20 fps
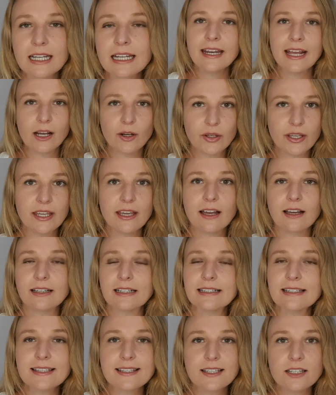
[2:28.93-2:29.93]
Now here,
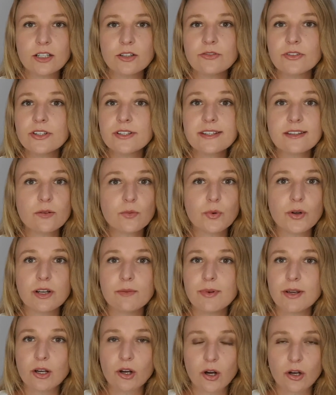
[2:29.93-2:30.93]
instead of using the word
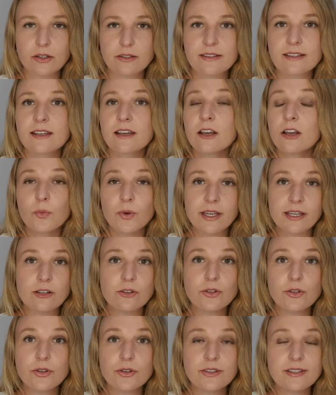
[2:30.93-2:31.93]
because, we
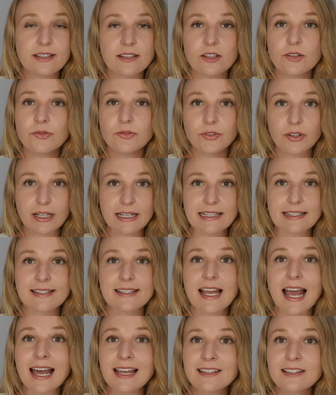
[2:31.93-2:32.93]
could use the phrase
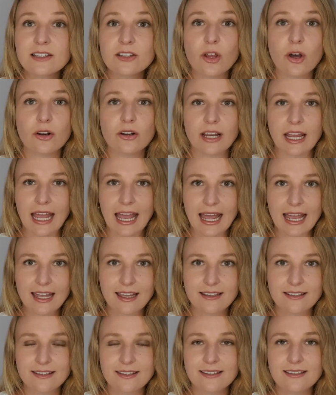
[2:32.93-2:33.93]
as long
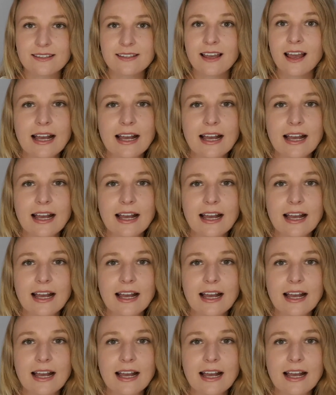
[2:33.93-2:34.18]
as.